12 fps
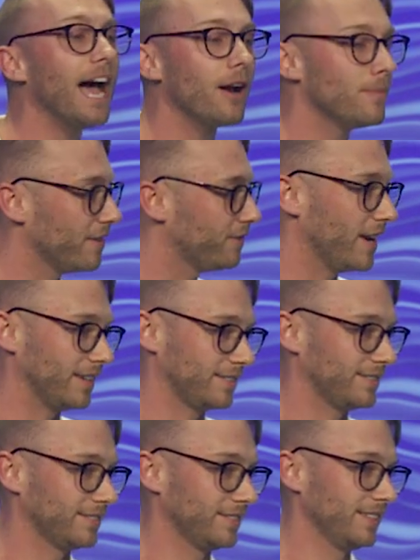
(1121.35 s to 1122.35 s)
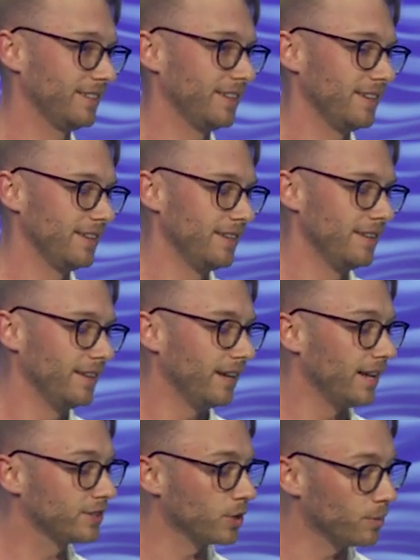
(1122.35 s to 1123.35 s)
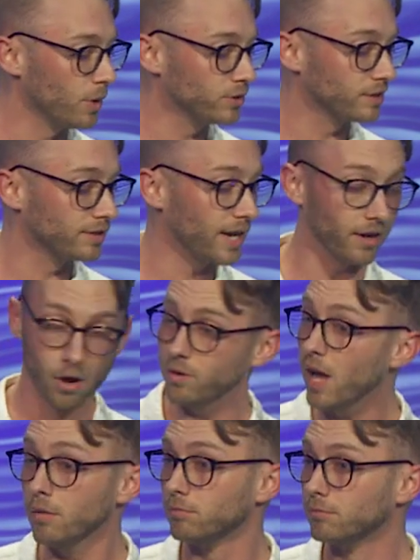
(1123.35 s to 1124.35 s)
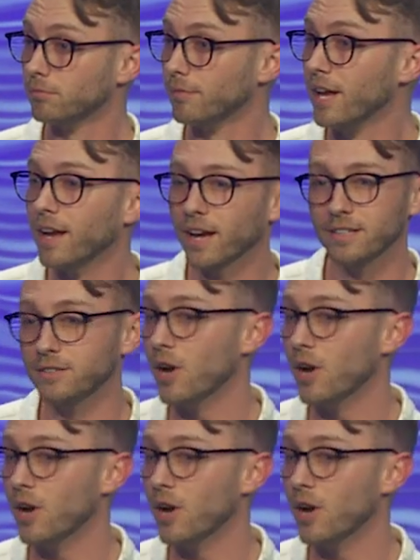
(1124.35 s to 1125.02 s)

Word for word: out of my face. And so Moses is like, okay. And they